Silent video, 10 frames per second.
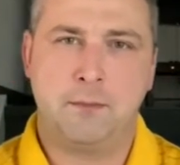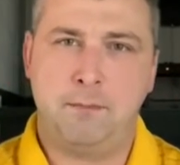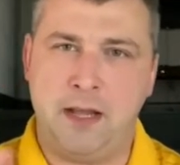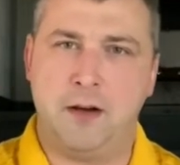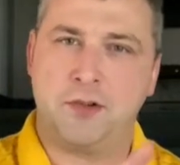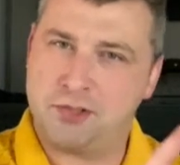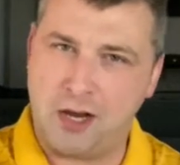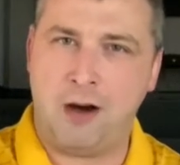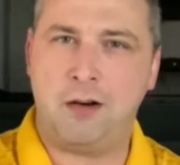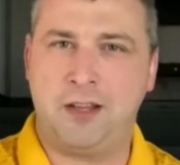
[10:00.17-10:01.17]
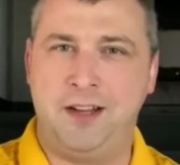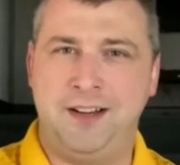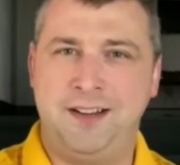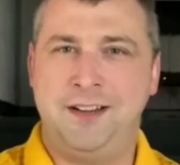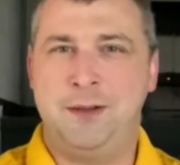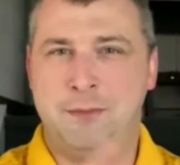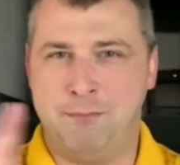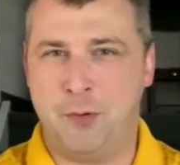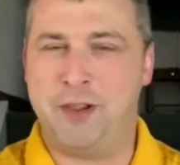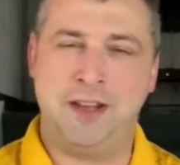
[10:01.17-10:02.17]
Peter's talking
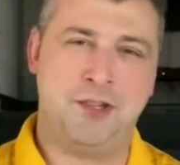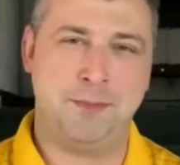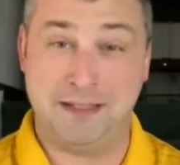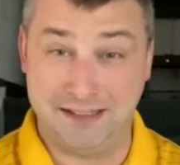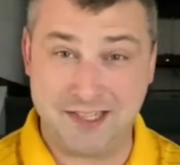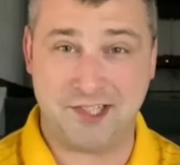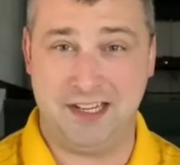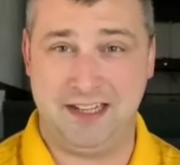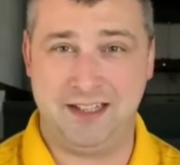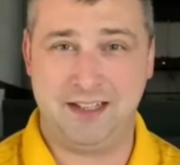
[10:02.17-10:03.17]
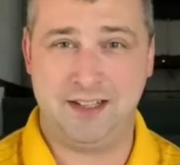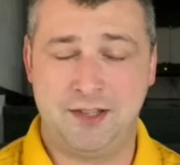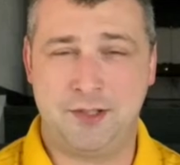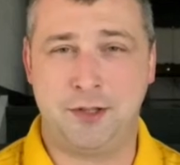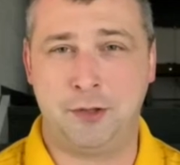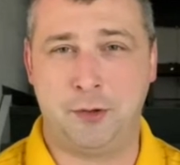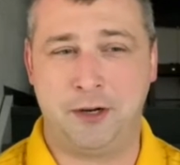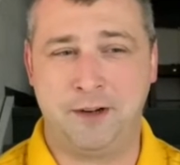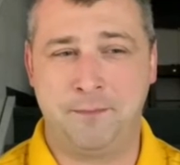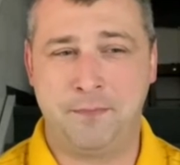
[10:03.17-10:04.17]
more than he should be listening to the
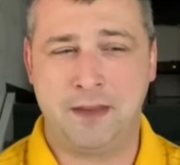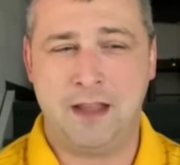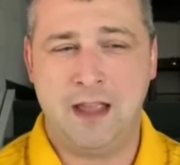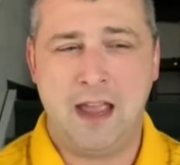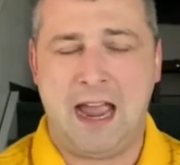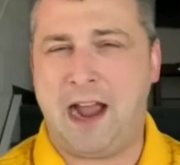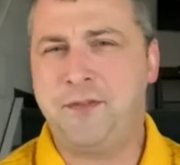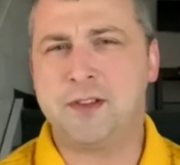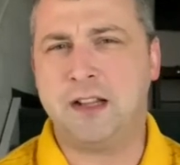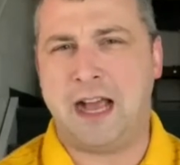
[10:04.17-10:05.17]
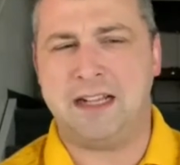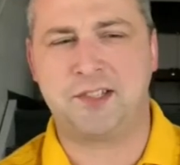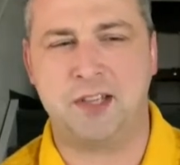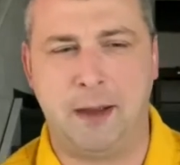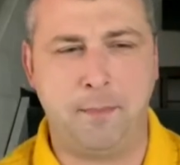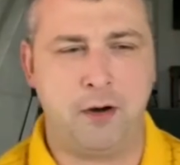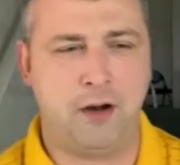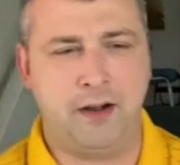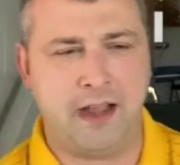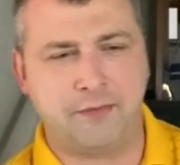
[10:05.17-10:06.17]
Lord. After the Last
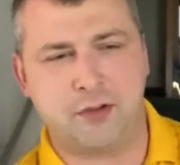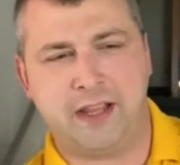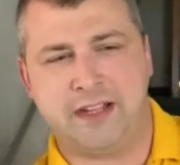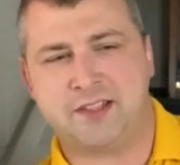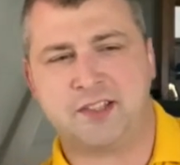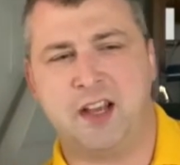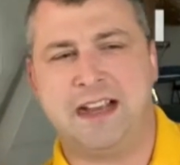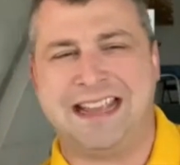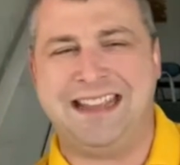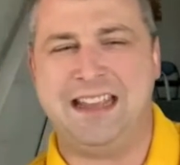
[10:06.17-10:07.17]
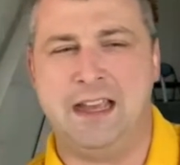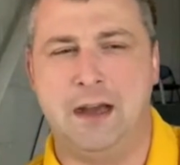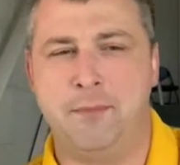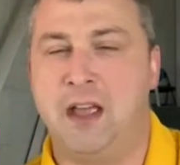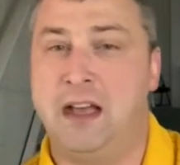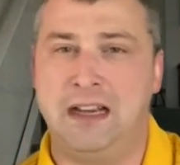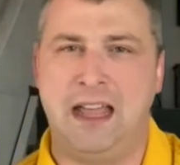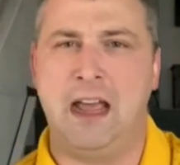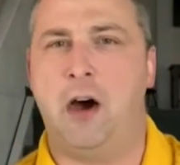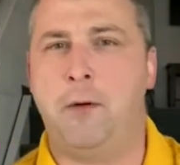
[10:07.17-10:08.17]
Supper and after they had sung a hymn, the
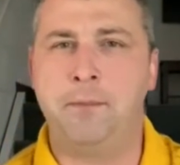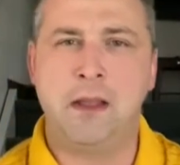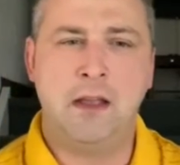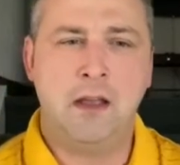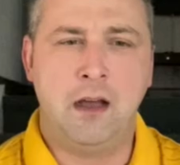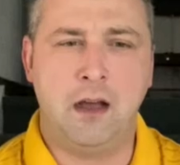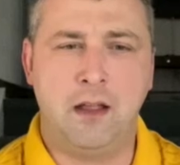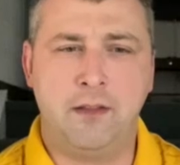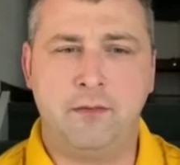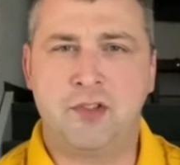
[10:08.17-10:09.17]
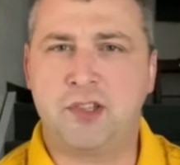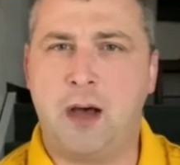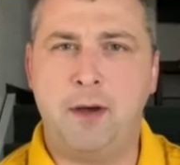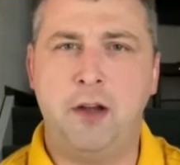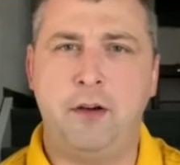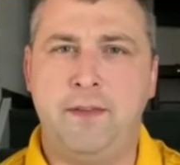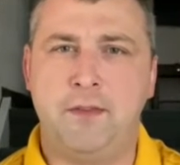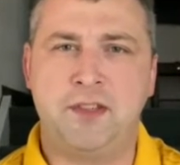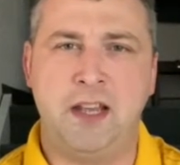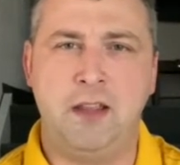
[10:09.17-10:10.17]
Hallel, uh, Psalm
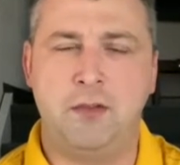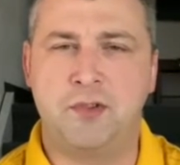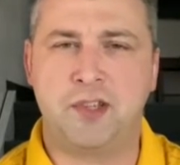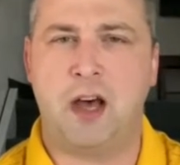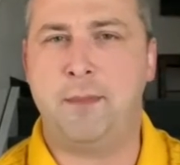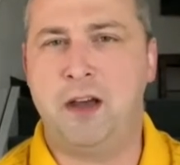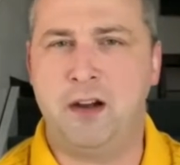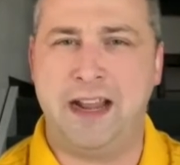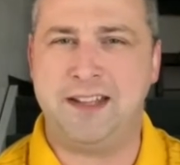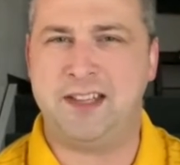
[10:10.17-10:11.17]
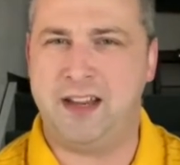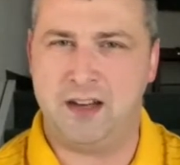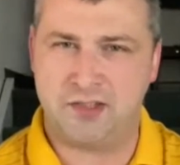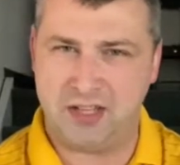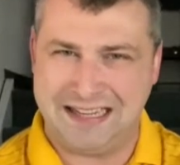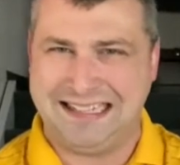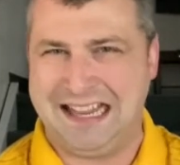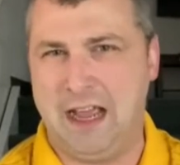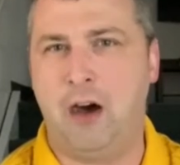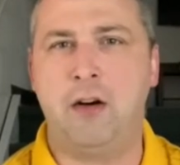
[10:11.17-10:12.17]
115 through Psalm 118 is the
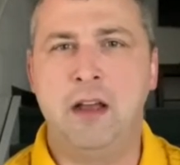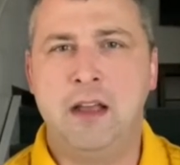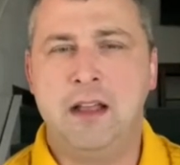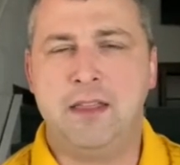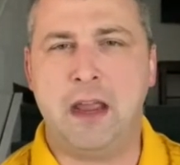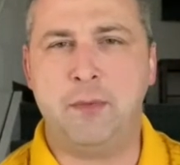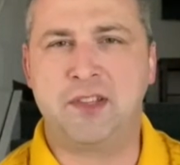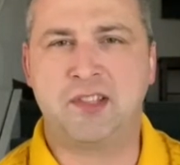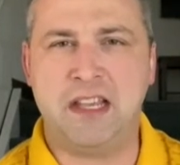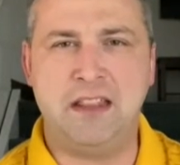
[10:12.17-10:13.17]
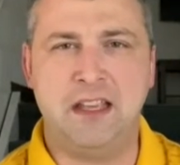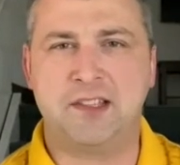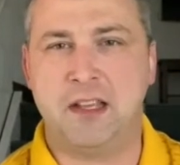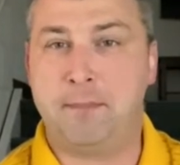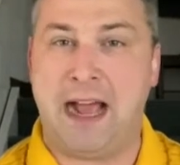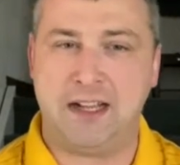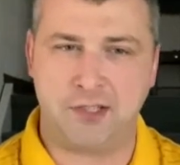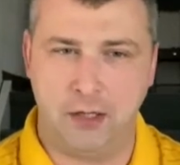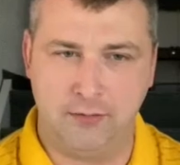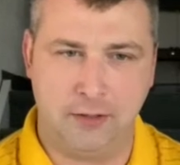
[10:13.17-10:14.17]
Hallel. They would sing this at
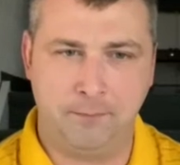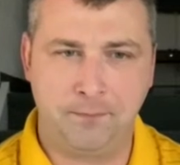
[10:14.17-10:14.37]
Passover.